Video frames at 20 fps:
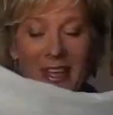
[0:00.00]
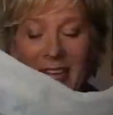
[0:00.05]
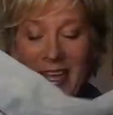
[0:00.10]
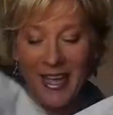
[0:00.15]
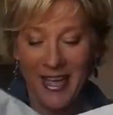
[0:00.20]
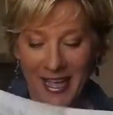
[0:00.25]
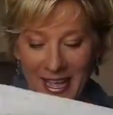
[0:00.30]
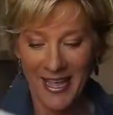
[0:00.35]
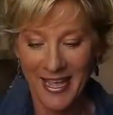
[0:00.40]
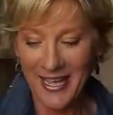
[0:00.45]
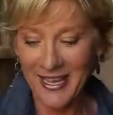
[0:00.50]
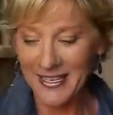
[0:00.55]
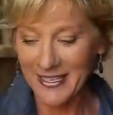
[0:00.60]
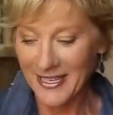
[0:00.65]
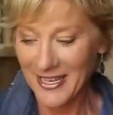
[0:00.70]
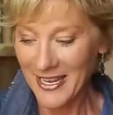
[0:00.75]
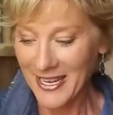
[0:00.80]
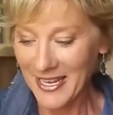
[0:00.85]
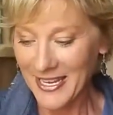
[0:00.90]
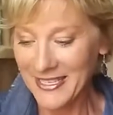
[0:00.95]

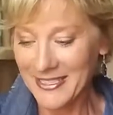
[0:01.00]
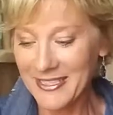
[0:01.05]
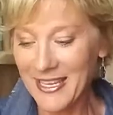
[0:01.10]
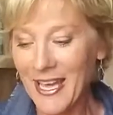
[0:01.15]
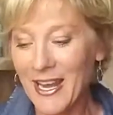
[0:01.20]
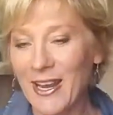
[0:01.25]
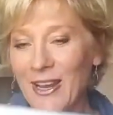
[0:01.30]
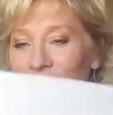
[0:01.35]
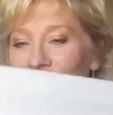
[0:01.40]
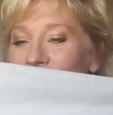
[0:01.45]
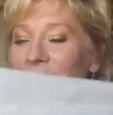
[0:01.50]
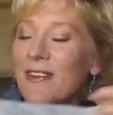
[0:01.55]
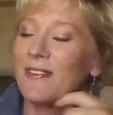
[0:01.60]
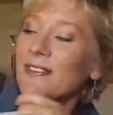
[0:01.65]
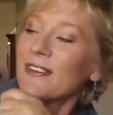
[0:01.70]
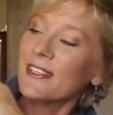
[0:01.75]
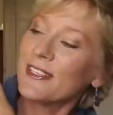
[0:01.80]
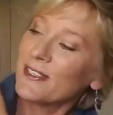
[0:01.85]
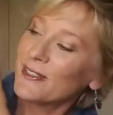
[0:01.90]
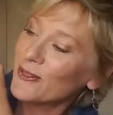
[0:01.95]
And it's got a lot of
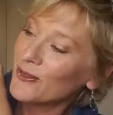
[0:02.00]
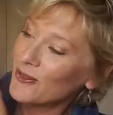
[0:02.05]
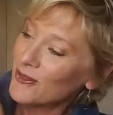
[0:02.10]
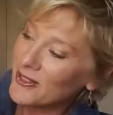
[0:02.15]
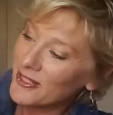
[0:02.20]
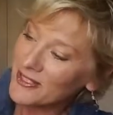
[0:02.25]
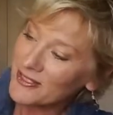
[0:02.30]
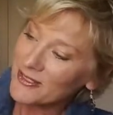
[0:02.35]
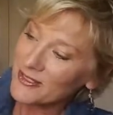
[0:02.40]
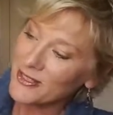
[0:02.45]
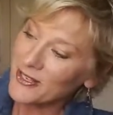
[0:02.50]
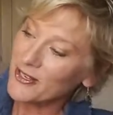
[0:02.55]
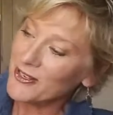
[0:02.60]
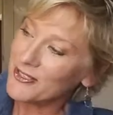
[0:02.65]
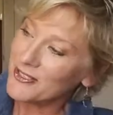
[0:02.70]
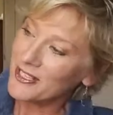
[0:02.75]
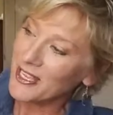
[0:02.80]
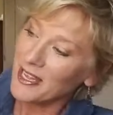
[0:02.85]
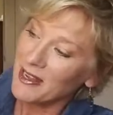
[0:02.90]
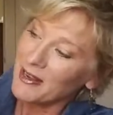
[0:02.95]
really cool things on here.
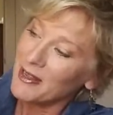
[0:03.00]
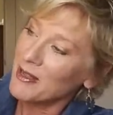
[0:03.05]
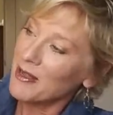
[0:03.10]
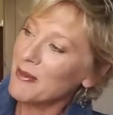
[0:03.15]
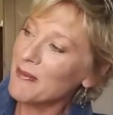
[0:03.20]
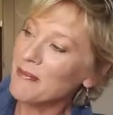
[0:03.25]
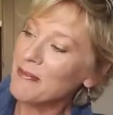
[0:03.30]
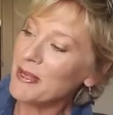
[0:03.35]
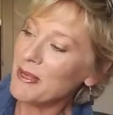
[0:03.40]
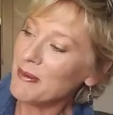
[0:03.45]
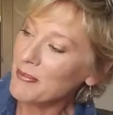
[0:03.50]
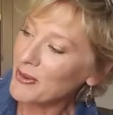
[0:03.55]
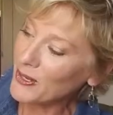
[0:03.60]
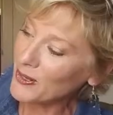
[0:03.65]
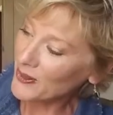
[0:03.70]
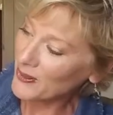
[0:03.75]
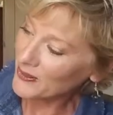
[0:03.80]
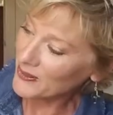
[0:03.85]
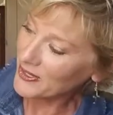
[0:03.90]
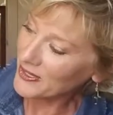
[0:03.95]
It's got Be
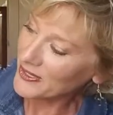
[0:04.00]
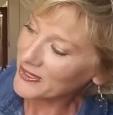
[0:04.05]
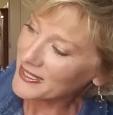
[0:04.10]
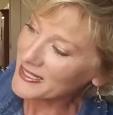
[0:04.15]
Bold.